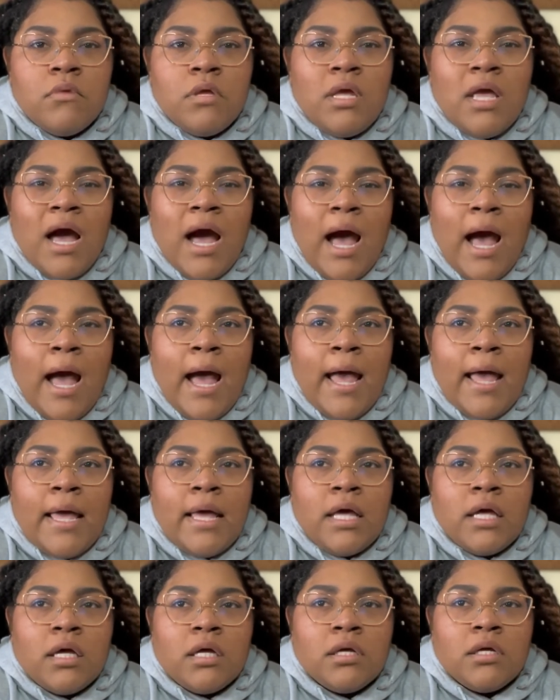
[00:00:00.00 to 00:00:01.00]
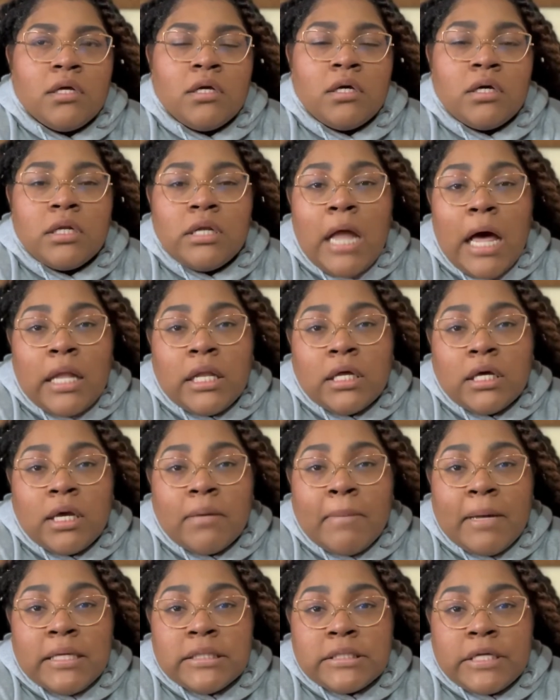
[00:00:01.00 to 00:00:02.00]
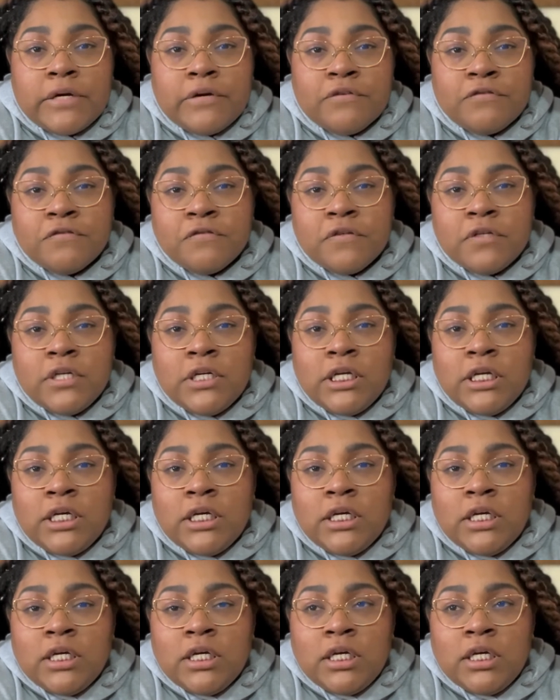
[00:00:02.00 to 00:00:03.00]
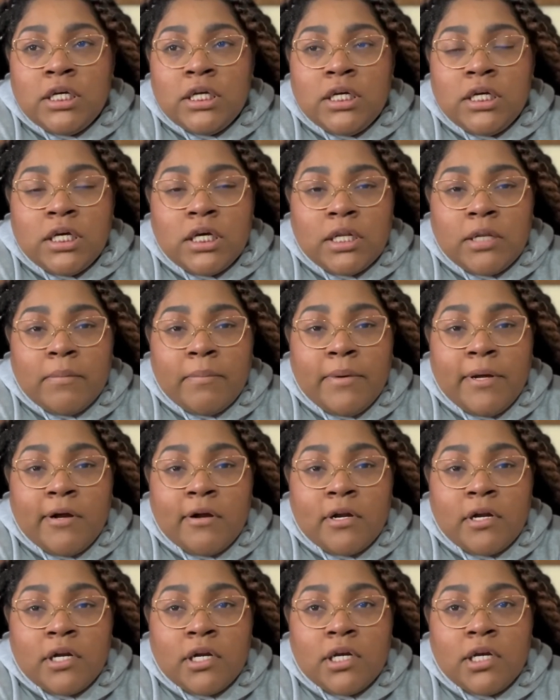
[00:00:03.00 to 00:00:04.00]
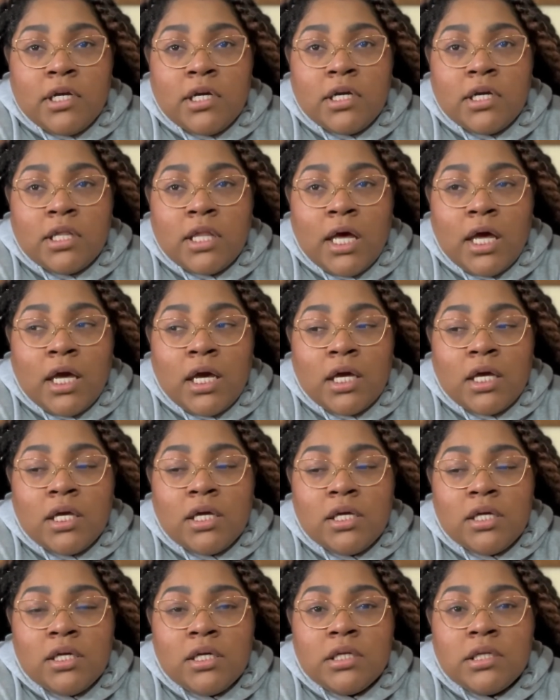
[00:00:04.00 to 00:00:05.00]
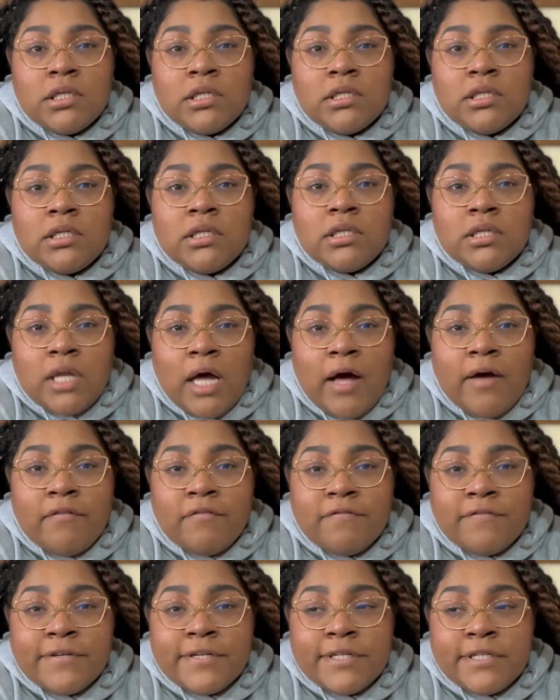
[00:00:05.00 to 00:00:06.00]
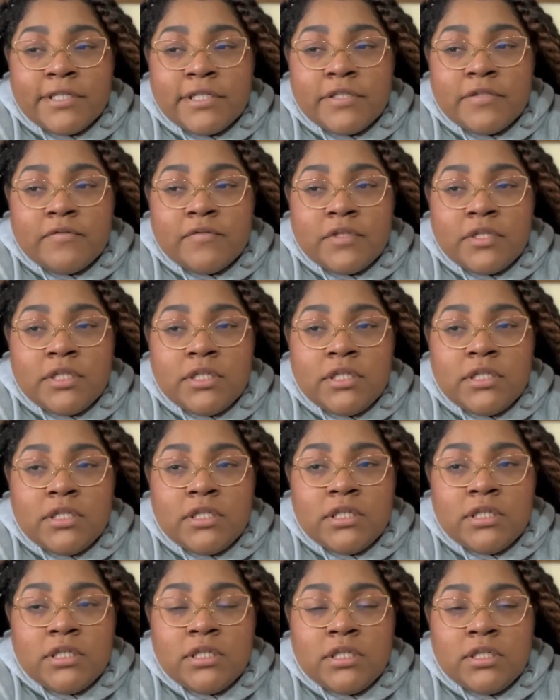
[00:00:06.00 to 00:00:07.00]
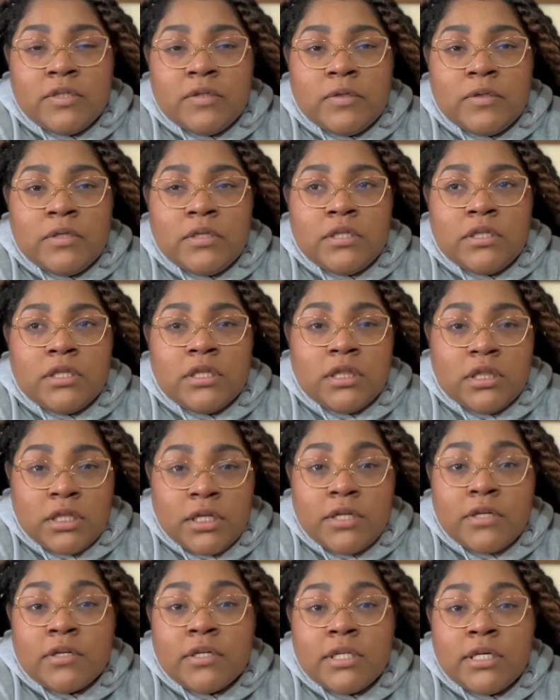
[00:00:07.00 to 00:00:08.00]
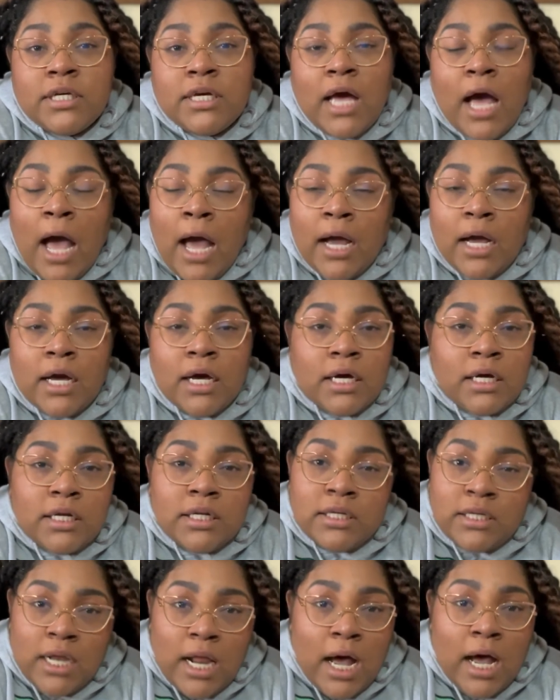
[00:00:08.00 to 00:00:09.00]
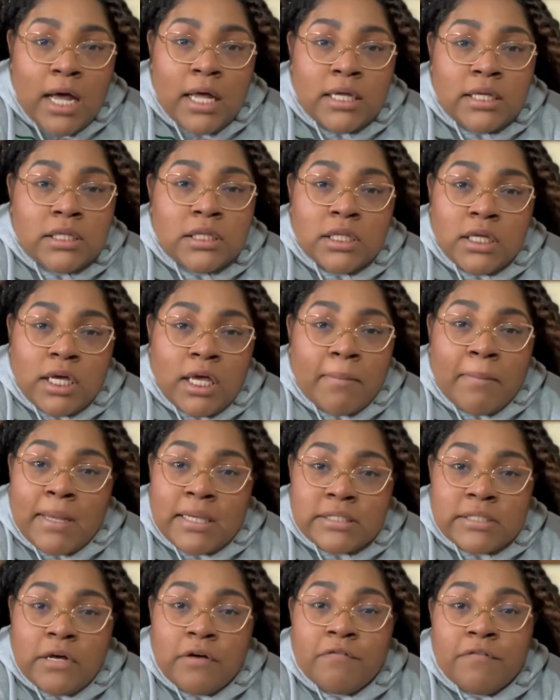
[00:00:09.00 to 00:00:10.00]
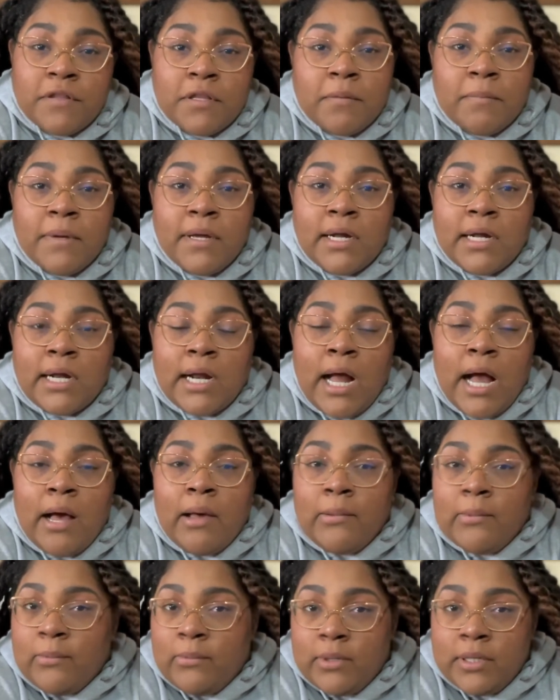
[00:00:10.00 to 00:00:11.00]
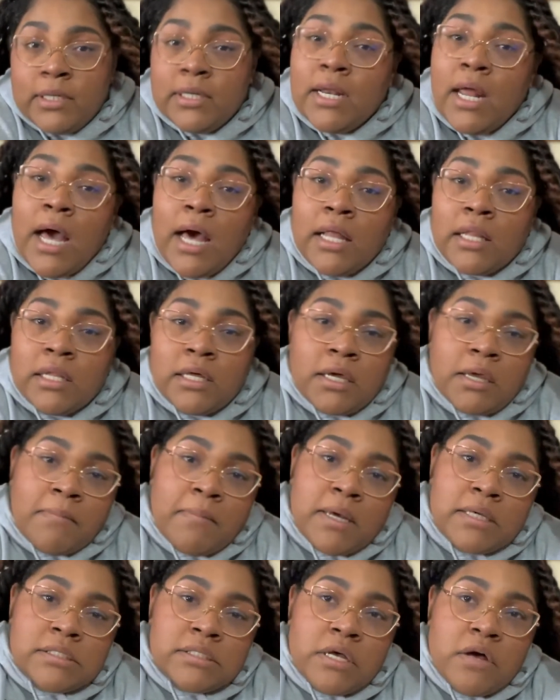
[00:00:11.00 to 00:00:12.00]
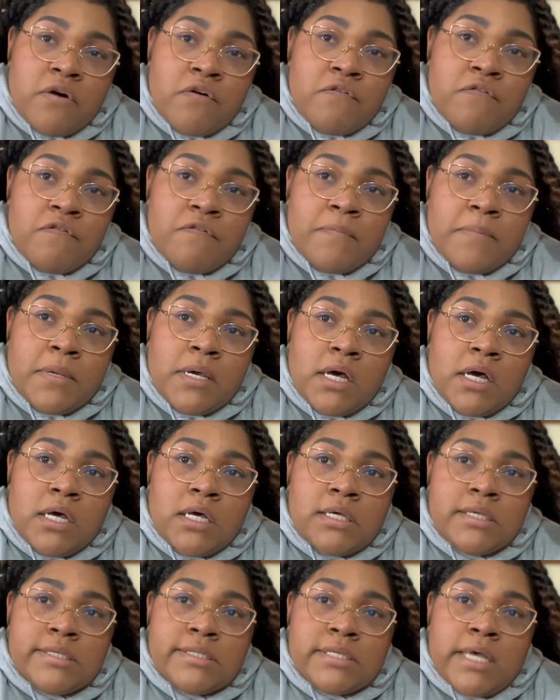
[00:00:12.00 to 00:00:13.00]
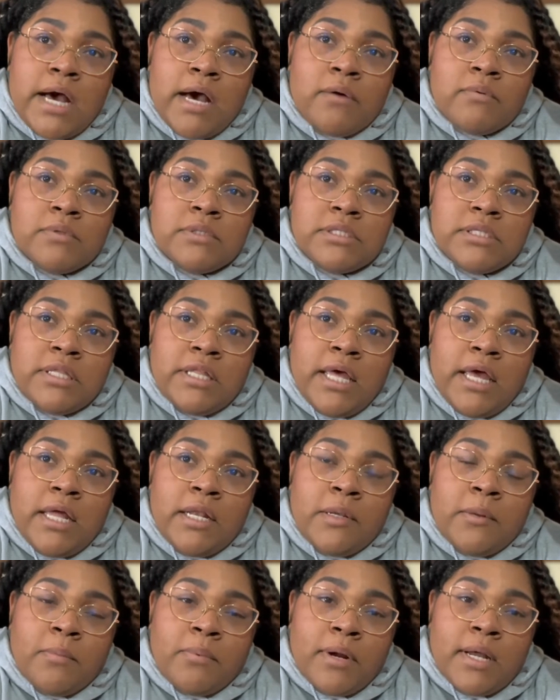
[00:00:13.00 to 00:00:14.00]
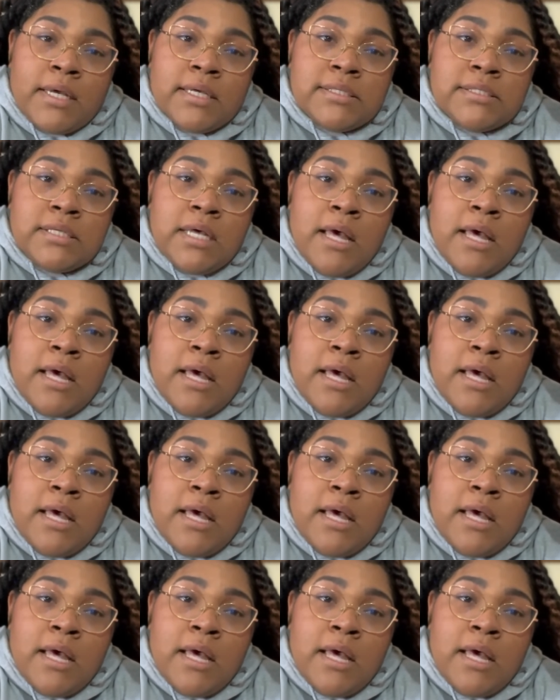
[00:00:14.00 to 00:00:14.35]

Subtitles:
I could not look at myself in the mirror. Like, not figuratively, literally, I could not look at myself in the mirror. I would not look at myself because I was that depressed.